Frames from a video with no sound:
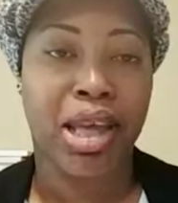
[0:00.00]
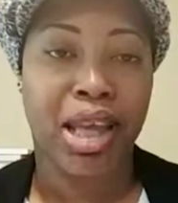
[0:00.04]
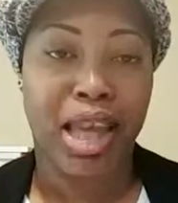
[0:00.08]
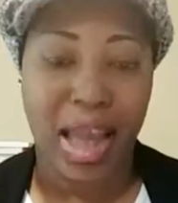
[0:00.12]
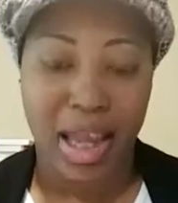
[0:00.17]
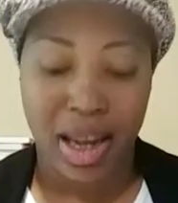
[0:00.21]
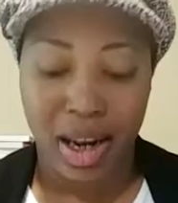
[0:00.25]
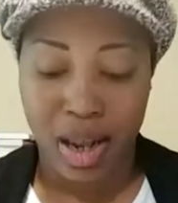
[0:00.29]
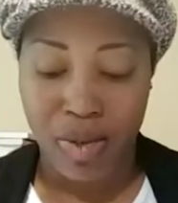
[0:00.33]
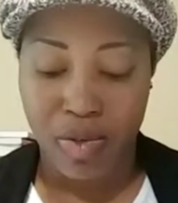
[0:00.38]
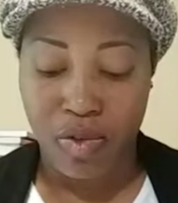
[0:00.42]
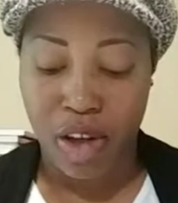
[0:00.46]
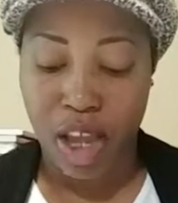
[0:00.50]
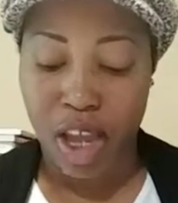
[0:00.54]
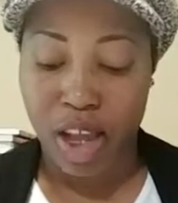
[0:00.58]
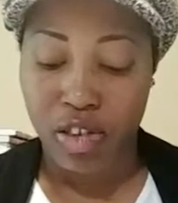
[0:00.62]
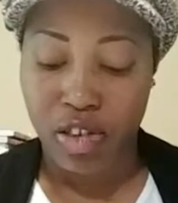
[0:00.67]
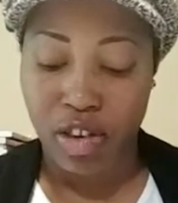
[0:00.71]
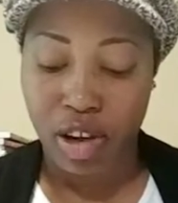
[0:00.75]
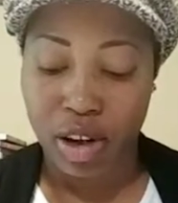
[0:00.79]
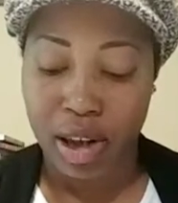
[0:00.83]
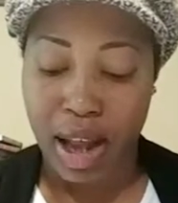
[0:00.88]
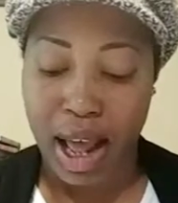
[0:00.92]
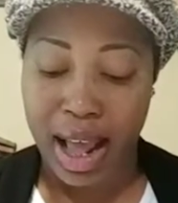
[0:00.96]
an
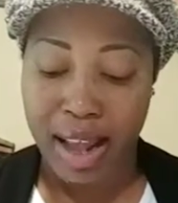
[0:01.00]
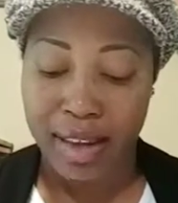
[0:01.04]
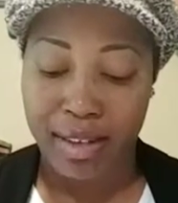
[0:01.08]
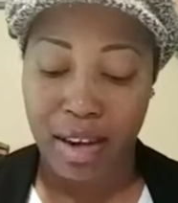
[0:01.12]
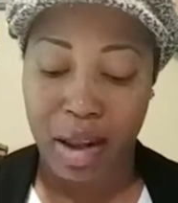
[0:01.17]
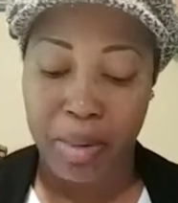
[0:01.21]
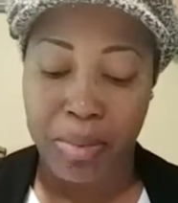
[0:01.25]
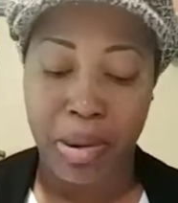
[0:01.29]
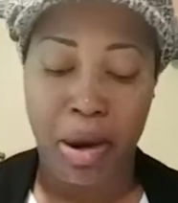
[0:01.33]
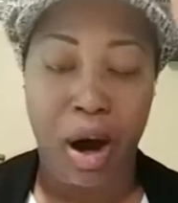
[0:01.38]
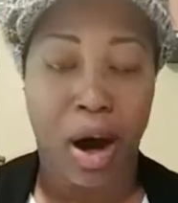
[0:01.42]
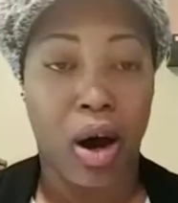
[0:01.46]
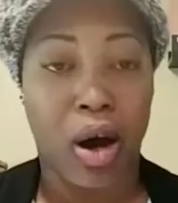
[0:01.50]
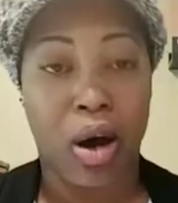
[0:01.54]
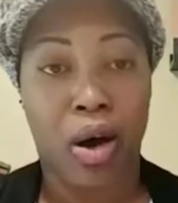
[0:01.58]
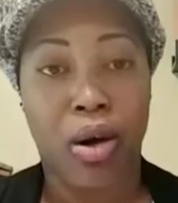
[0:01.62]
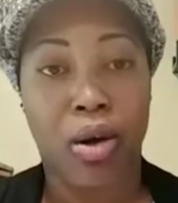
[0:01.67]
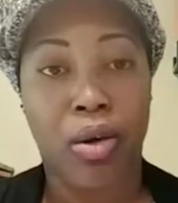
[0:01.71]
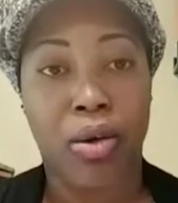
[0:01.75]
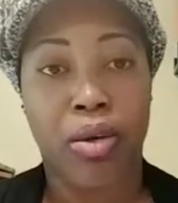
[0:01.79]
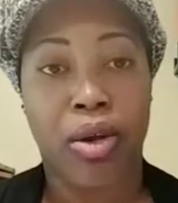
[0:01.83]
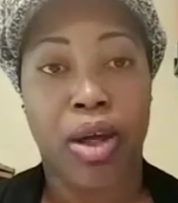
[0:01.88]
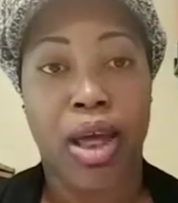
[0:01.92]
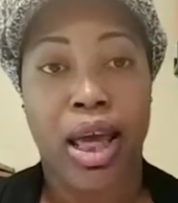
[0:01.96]
evangelizing
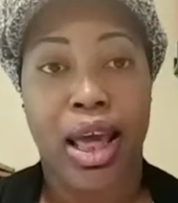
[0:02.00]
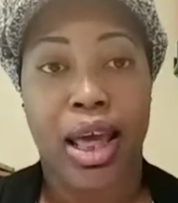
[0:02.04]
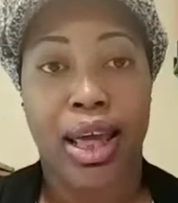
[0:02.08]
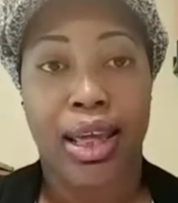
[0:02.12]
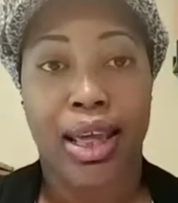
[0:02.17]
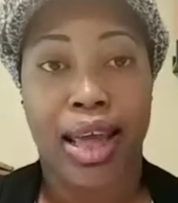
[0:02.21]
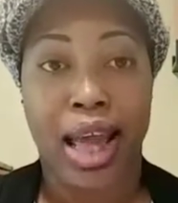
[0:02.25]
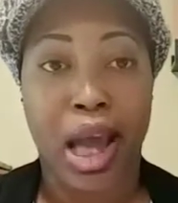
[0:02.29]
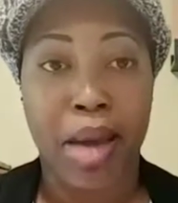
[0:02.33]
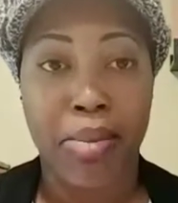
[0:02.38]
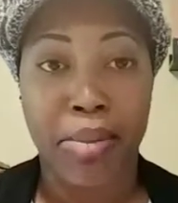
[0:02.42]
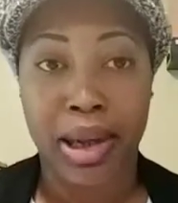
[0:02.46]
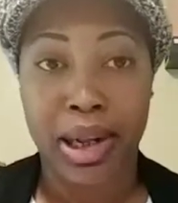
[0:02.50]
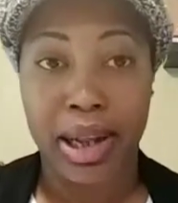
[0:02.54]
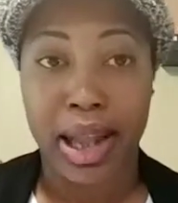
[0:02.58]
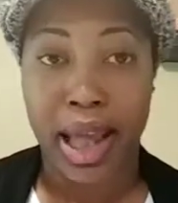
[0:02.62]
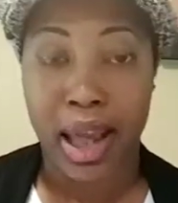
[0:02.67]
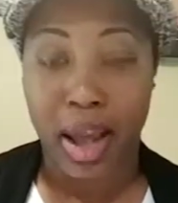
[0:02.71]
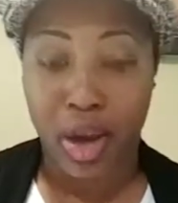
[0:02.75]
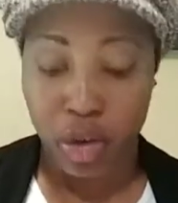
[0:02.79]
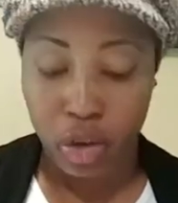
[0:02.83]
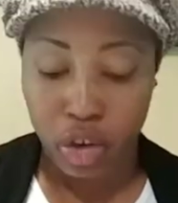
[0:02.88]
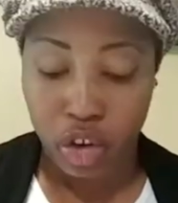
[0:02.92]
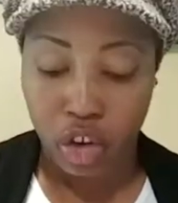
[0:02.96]
Paul,
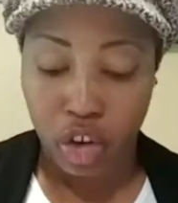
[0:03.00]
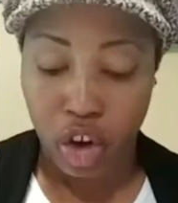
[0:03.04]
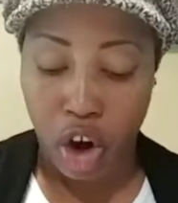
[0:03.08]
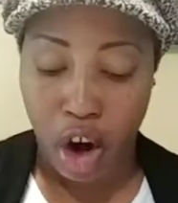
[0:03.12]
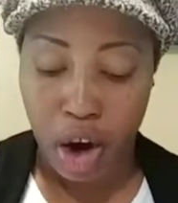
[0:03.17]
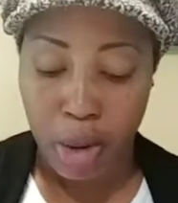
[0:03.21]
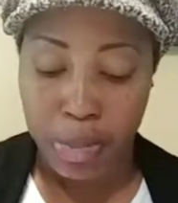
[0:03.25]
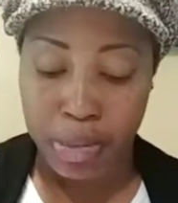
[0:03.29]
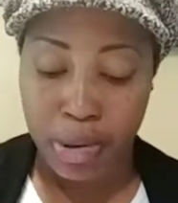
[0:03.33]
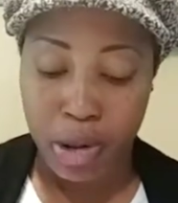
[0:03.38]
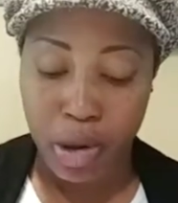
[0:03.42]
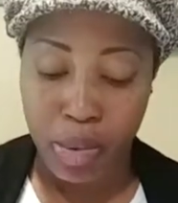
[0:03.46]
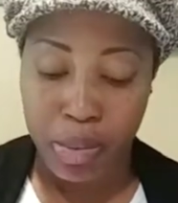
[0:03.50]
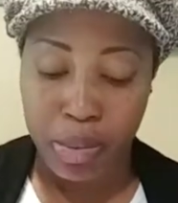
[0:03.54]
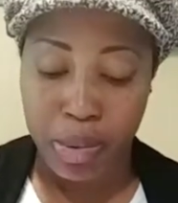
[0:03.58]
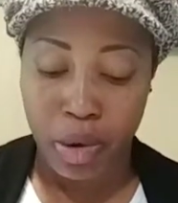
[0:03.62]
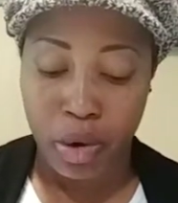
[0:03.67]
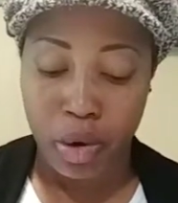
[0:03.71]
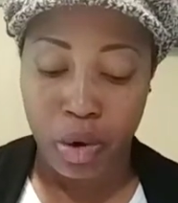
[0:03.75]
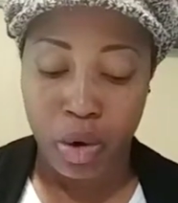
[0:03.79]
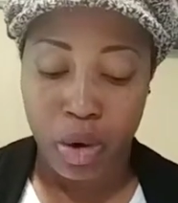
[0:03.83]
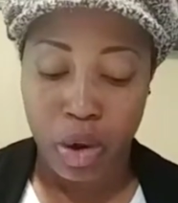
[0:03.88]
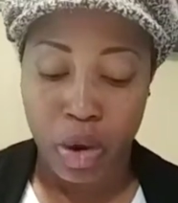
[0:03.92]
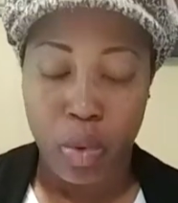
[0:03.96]
Gamaliel's star
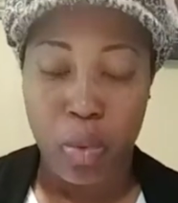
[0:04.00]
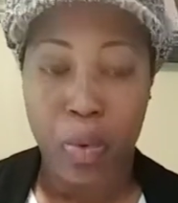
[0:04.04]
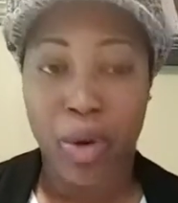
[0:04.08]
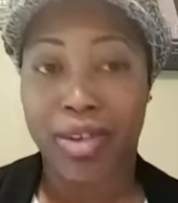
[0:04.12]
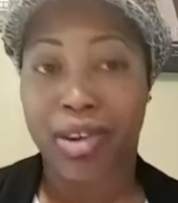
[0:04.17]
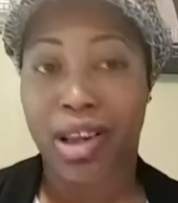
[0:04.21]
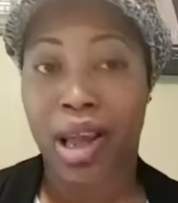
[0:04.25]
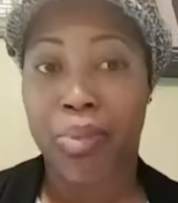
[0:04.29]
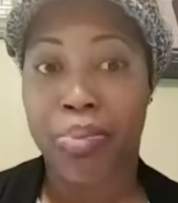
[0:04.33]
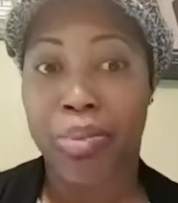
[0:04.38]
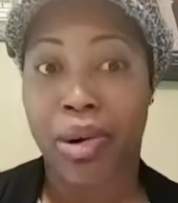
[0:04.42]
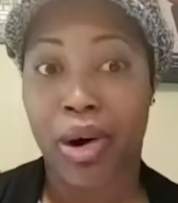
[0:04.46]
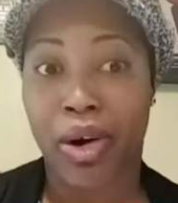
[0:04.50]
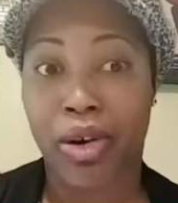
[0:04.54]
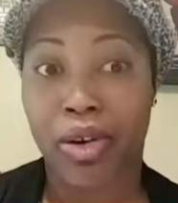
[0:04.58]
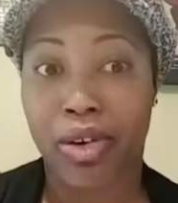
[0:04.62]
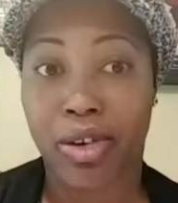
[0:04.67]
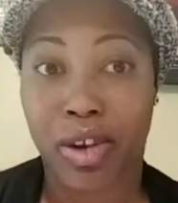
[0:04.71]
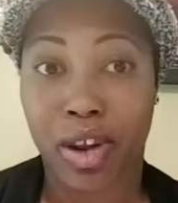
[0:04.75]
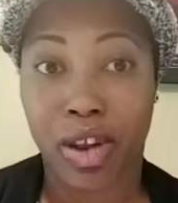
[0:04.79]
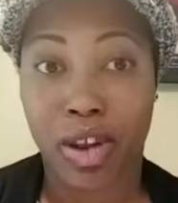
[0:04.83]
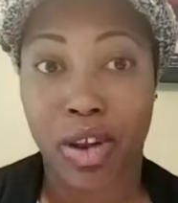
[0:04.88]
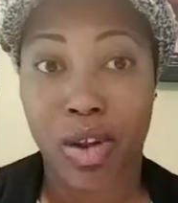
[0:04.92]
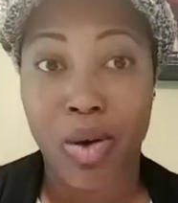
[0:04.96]
pupil was a
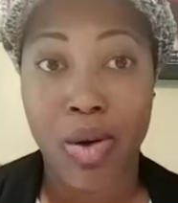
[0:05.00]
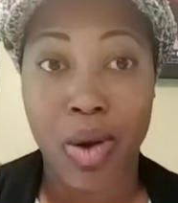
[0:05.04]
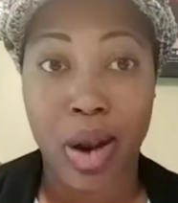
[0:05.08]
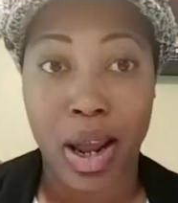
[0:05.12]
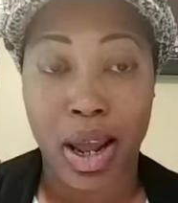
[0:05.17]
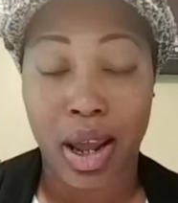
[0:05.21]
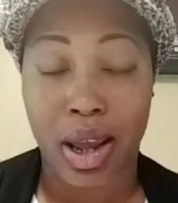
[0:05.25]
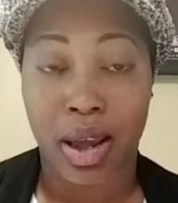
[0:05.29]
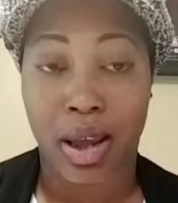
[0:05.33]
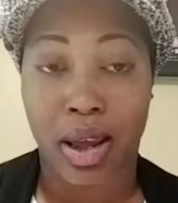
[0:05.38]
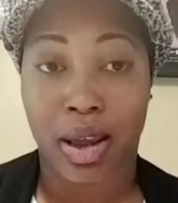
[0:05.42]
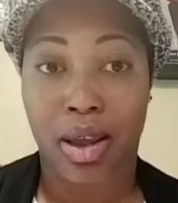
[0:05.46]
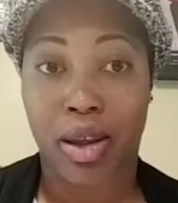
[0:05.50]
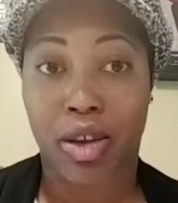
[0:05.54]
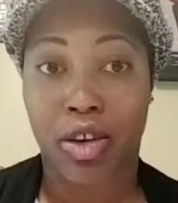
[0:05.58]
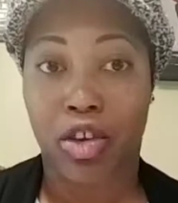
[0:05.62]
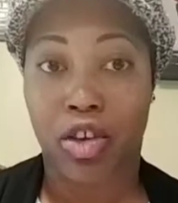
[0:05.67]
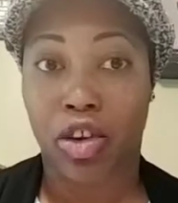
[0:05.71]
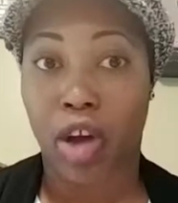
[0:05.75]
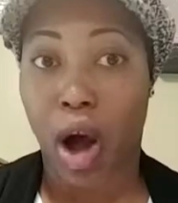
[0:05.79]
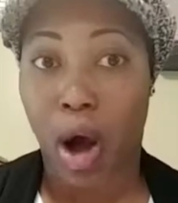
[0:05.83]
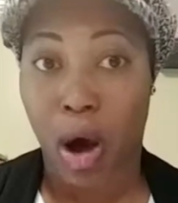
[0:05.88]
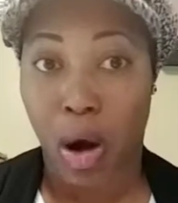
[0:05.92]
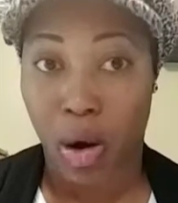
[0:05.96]
persecuting
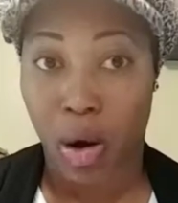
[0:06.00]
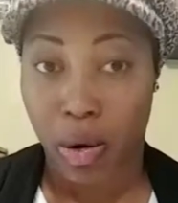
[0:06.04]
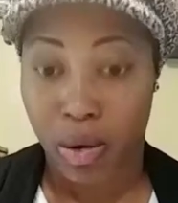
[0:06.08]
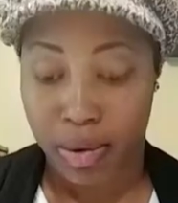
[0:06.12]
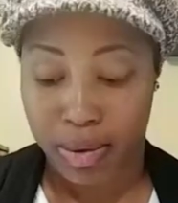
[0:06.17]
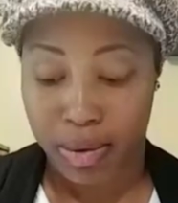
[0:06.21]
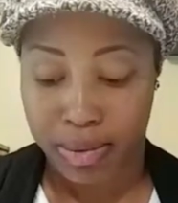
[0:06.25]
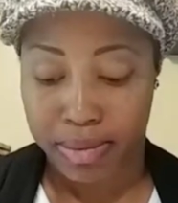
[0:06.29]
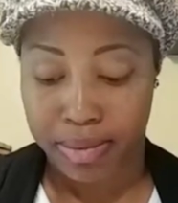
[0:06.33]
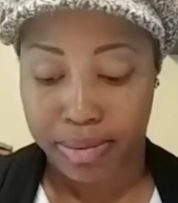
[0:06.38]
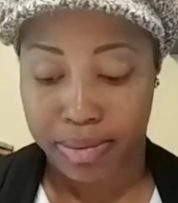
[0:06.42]
Saul.